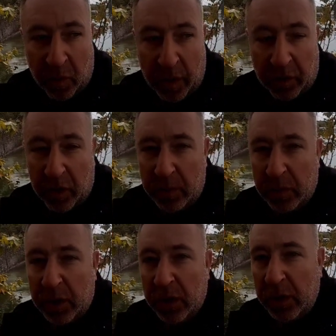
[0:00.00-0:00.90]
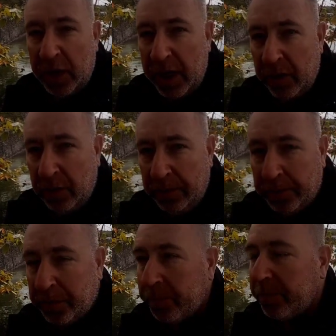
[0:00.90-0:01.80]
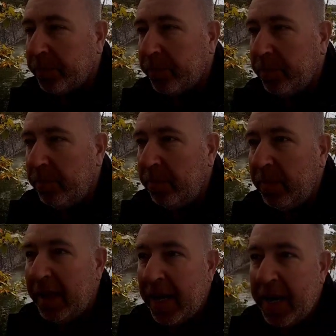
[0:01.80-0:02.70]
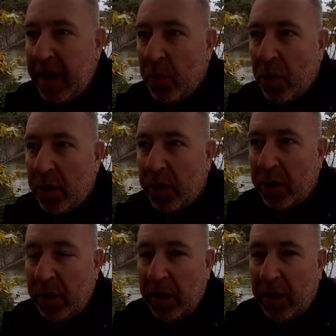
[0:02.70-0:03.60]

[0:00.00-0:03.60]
When criminals go to jail, they network,